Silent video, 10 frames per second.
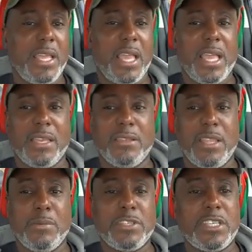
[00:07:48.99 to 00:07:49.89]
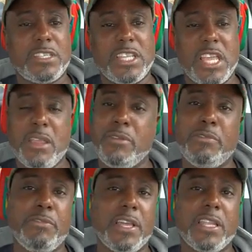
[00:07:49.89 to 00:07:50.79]
And it was just the eerie
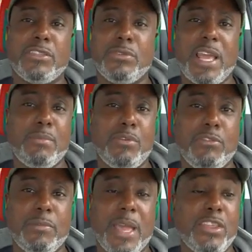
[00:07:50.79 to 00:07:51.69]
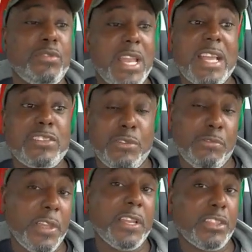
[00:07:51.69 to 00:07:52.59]
feeling through that movie, man. You can actually
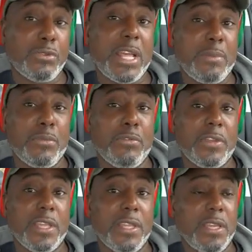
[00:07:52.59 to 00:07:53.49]
feel it through that movie.